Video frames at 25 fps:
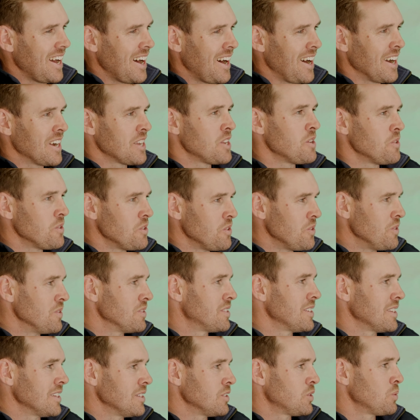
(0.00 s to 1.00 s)
are you
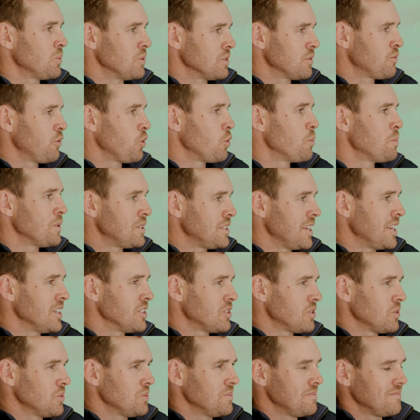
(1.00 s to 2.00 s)
using it to its full
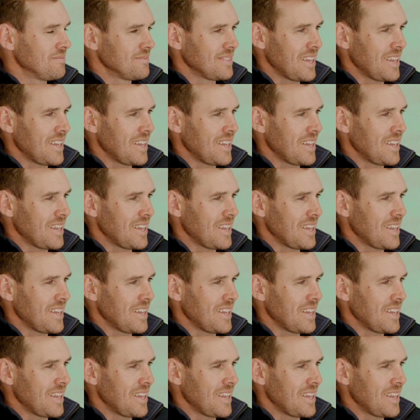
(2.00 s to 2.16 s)
potential?